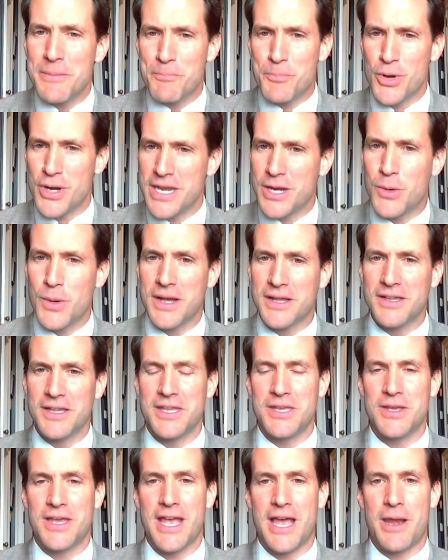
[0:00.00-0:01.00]
Pretty
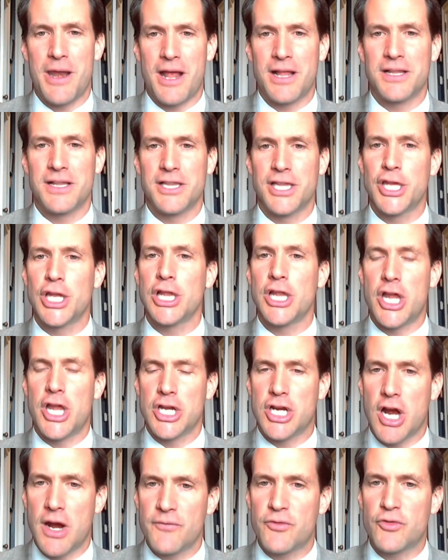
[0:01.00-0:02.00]
quickly you get a little
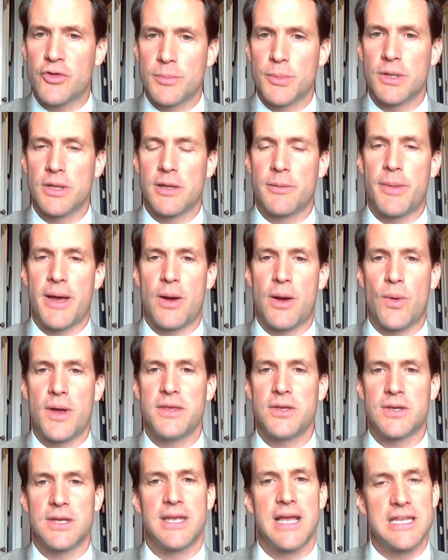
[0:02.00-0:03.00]
uncomfortable about
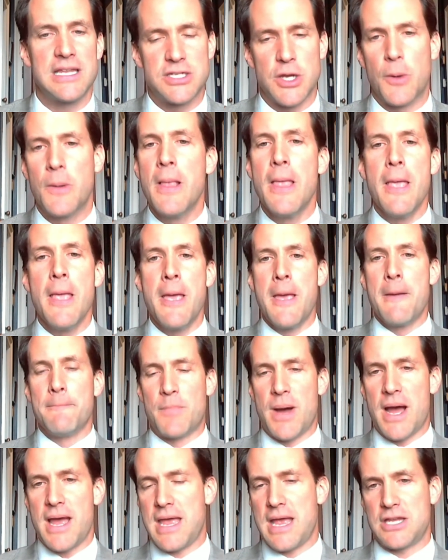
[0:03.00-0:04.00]
what you can get. So
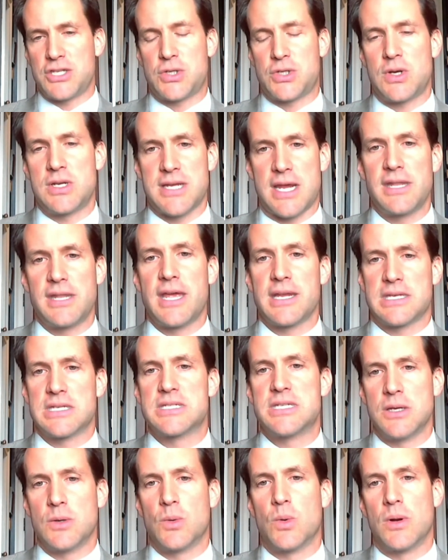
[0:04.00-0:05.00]
my answer is I'd like to
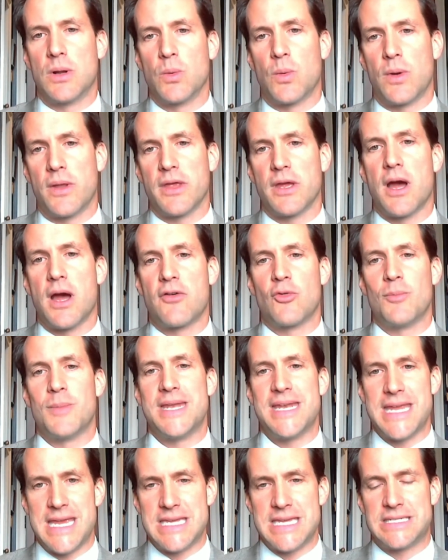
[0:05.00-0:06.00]
see a world where the
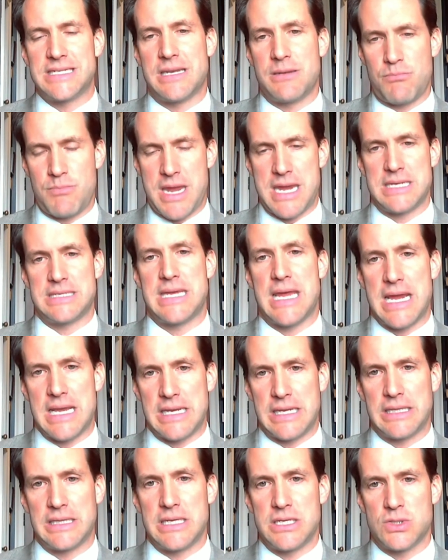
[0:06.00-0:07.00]
government isn't
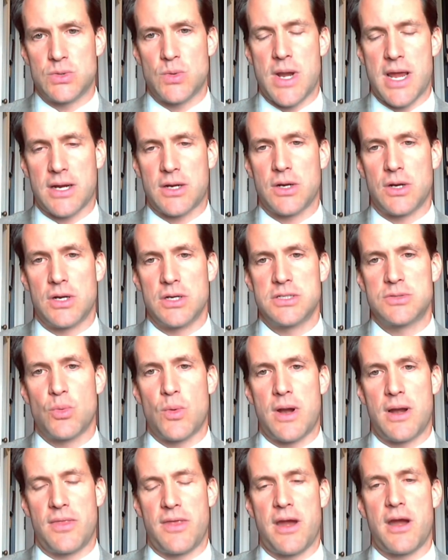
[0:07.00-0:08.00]
maintaining these records,
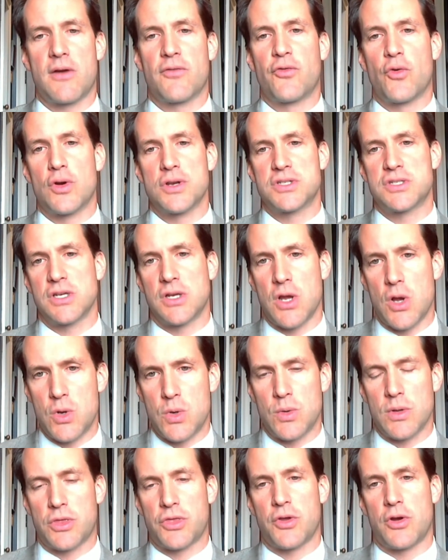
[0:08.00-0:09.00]
where they are forced to go
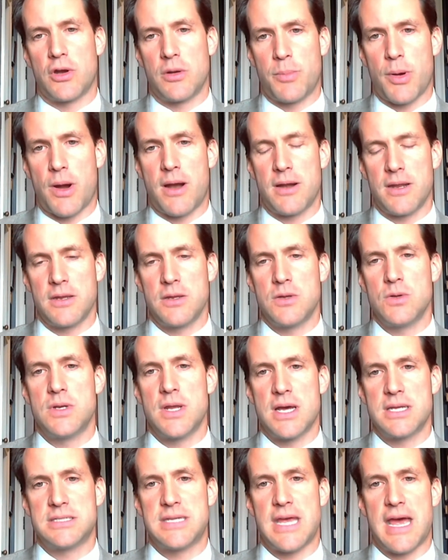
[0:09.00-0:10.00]
to a third party who
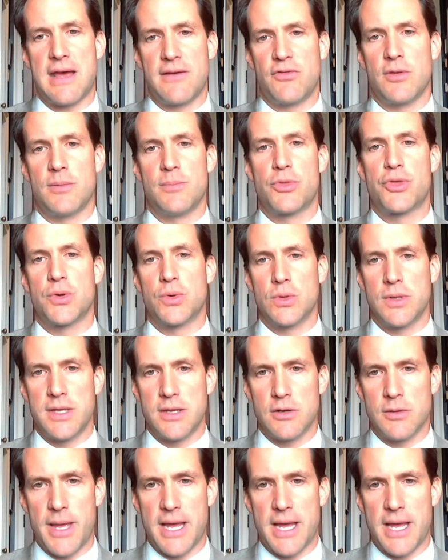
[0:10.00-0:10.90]
does have them through legal